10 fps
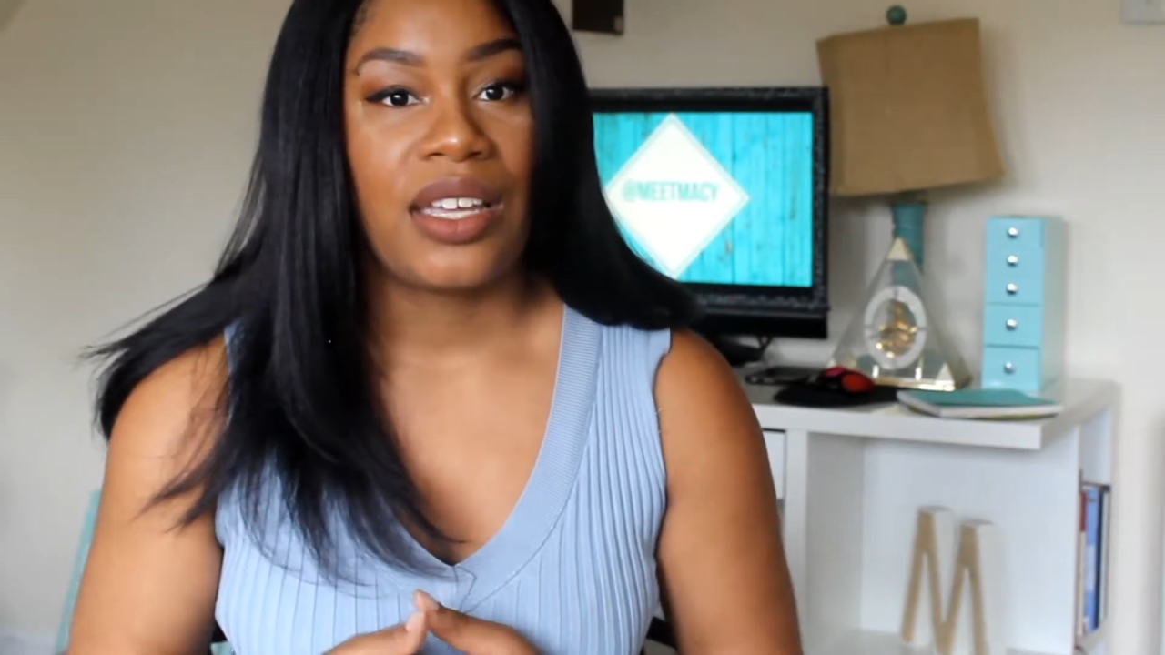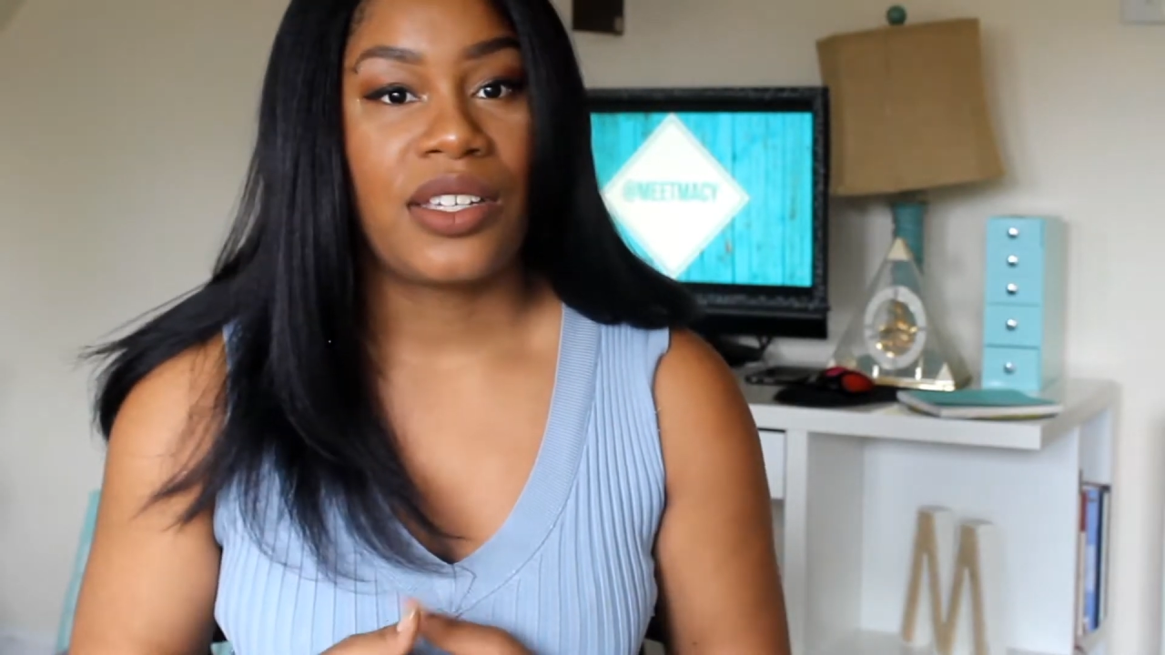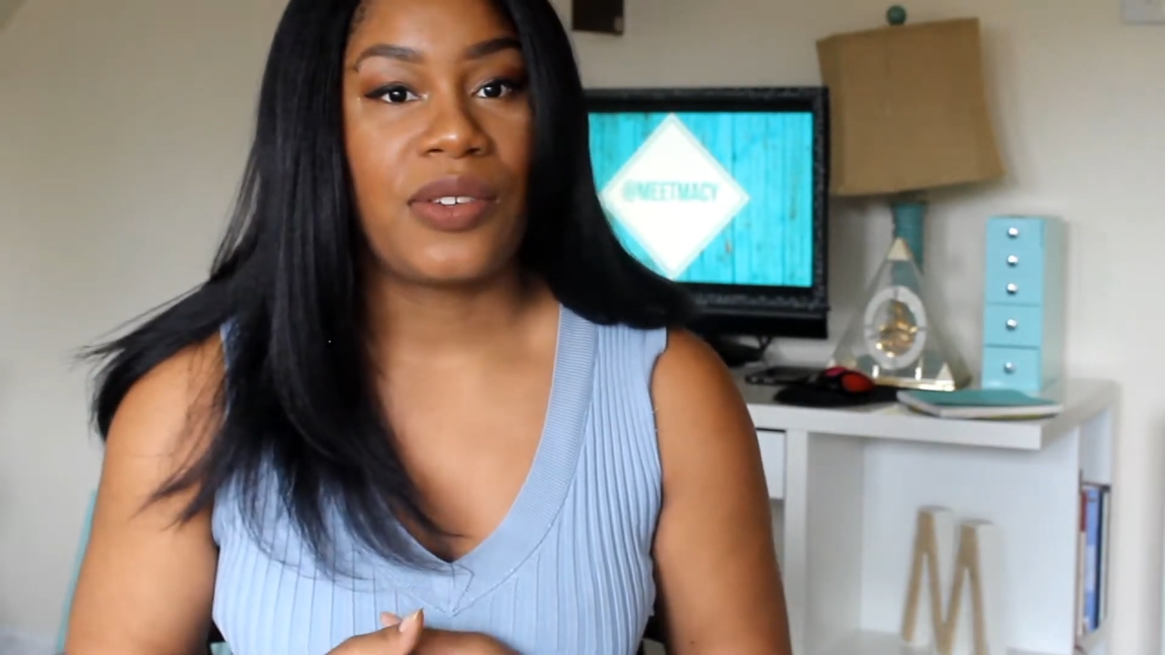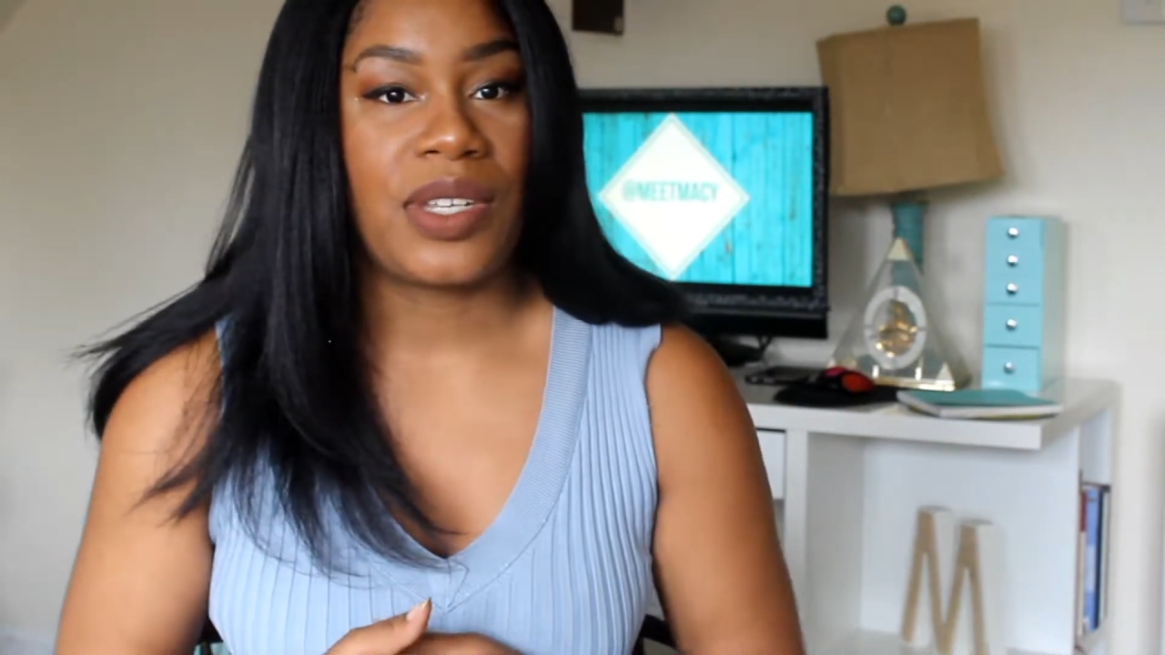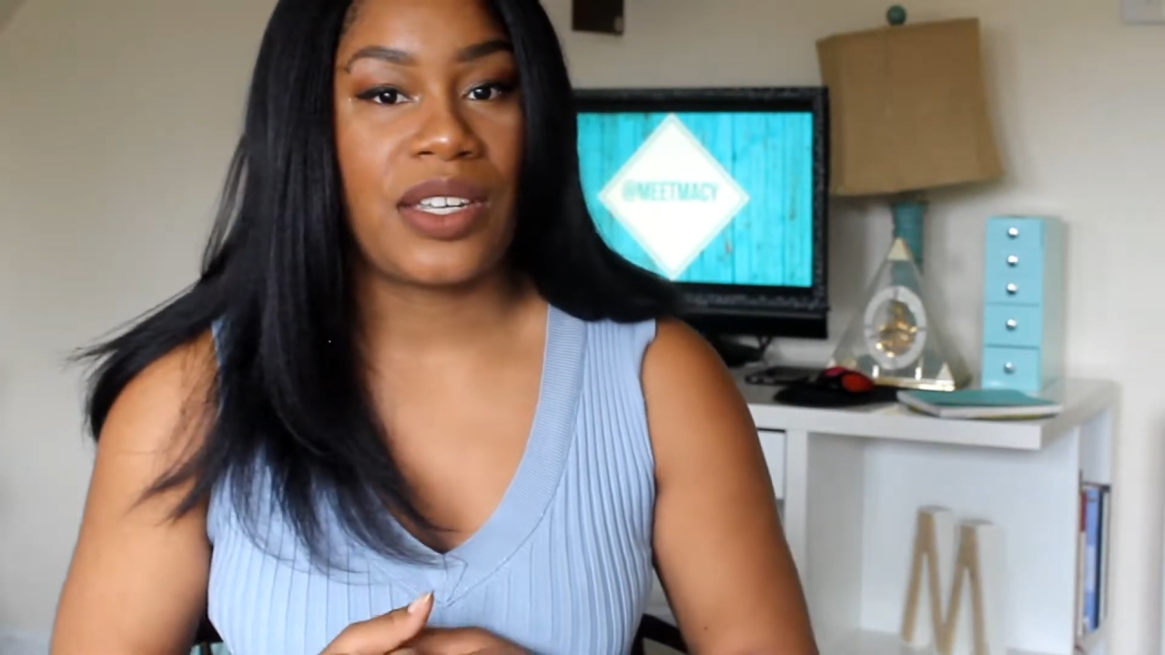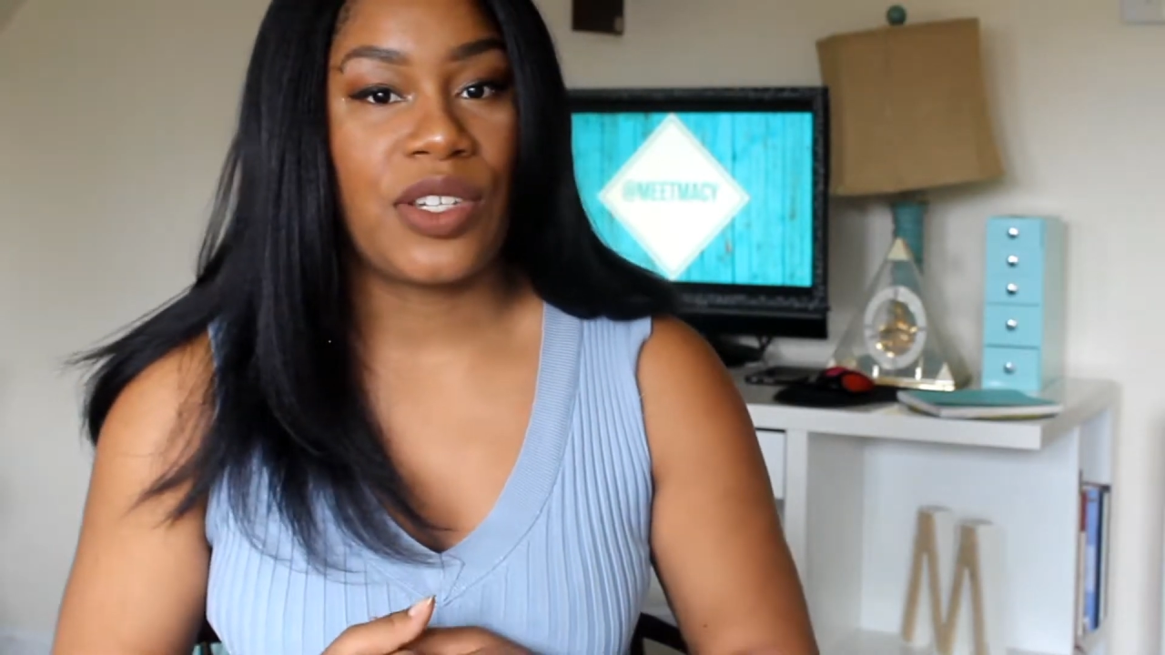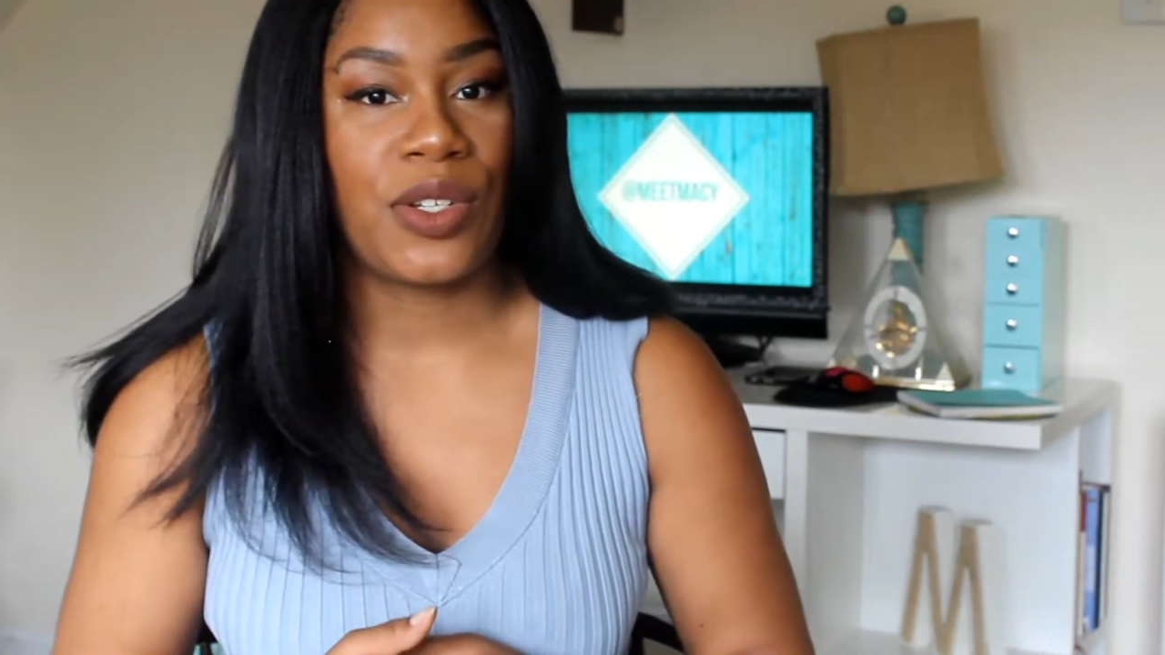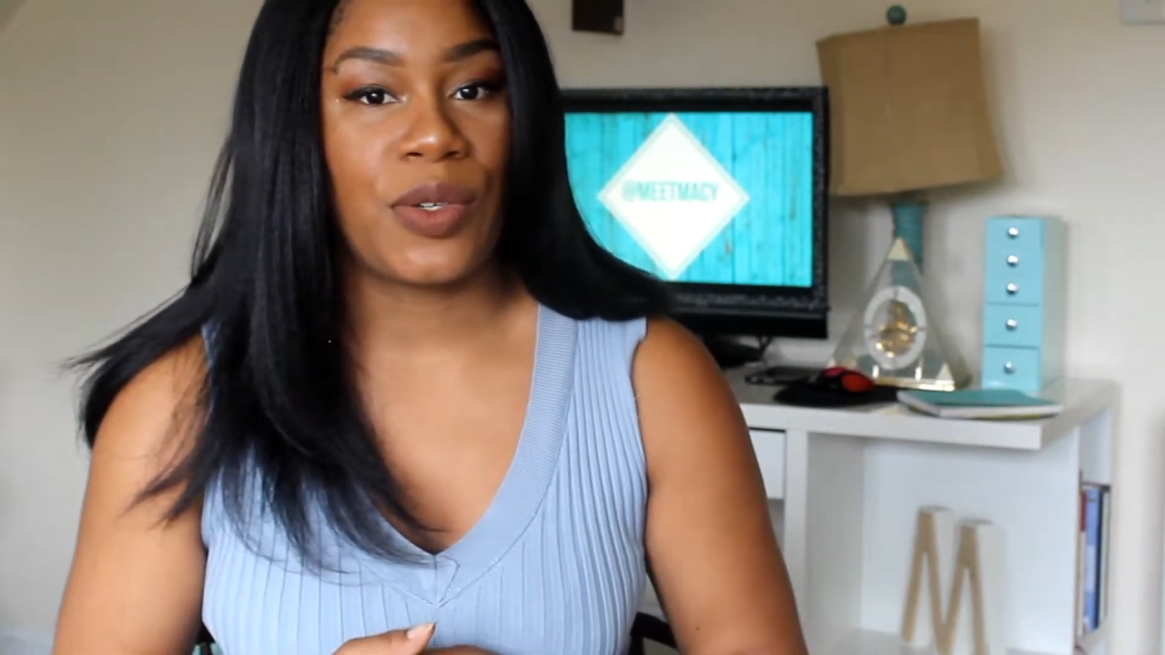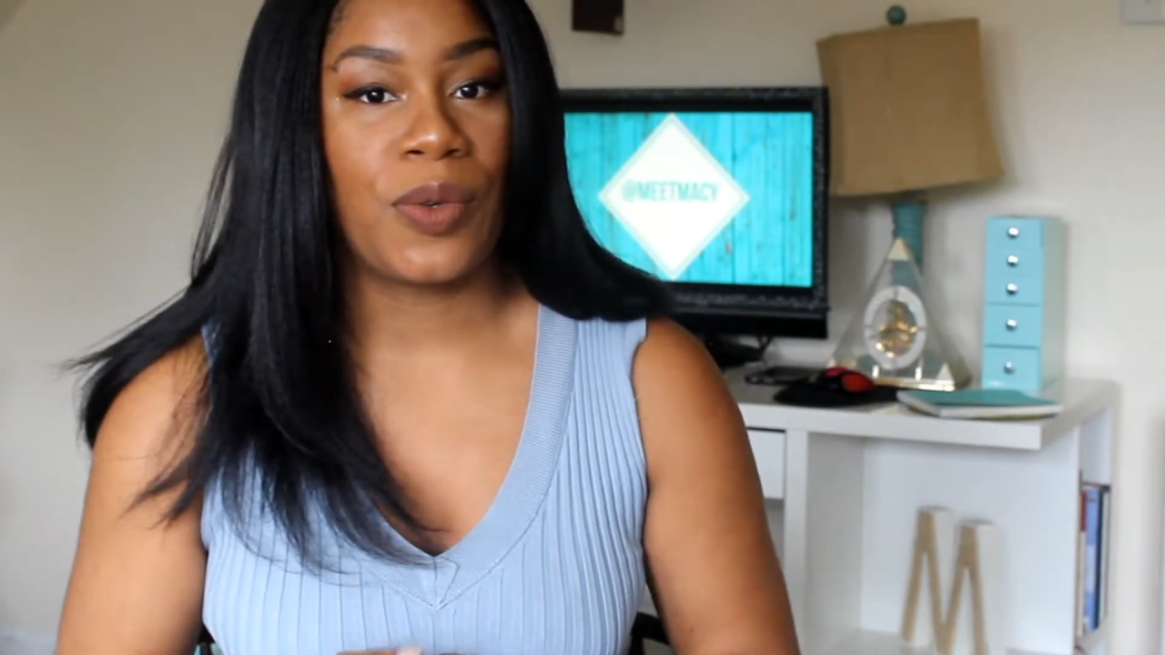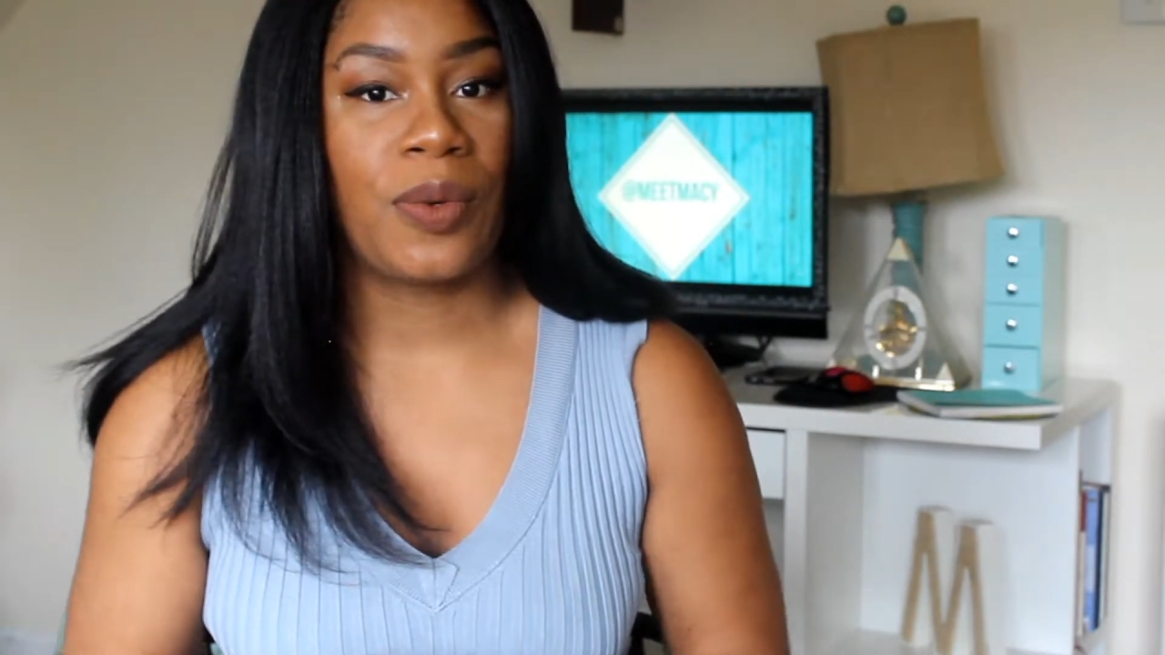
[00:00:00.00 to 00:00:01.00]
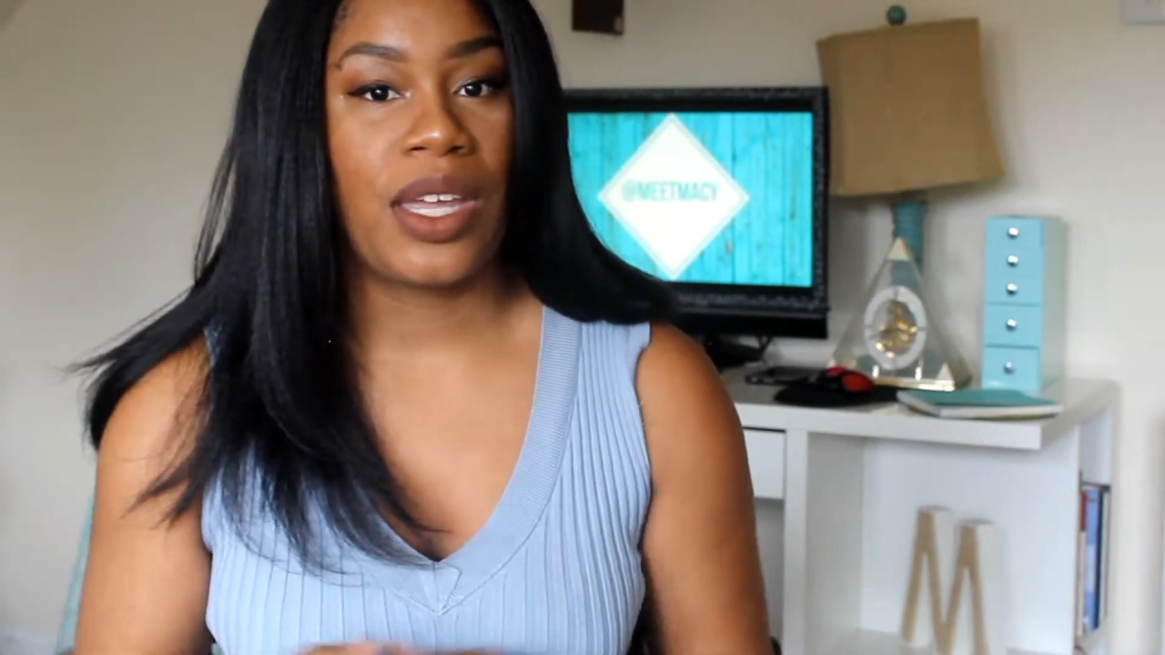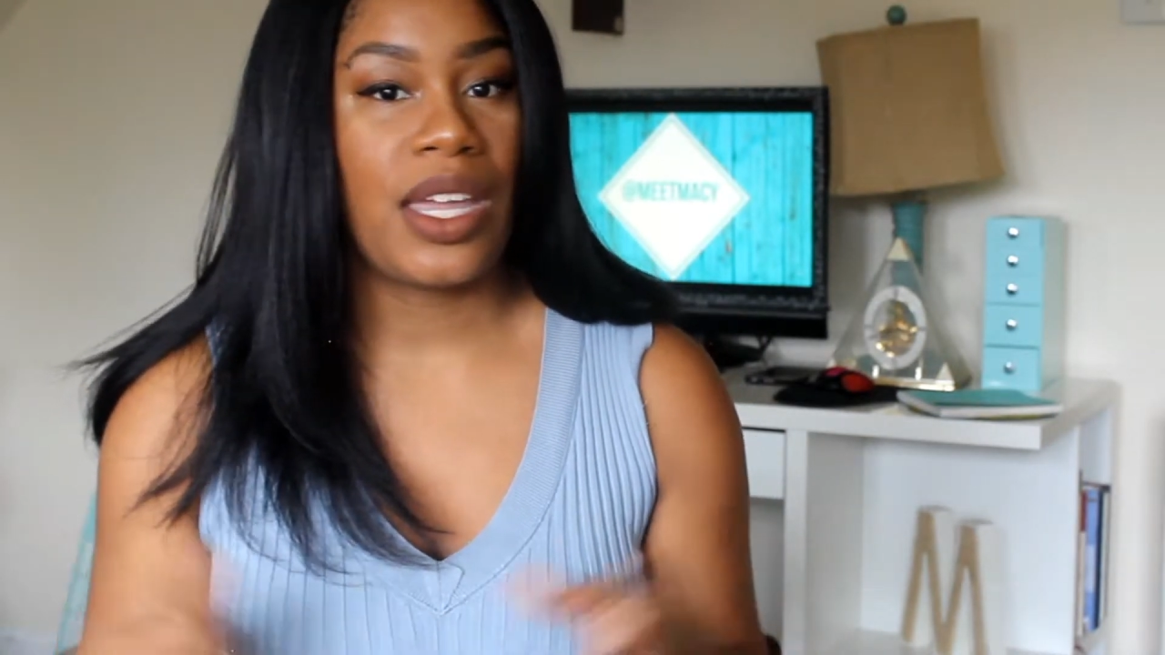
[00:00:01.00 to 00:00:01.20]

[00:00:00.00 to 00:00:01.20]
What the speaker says: You need to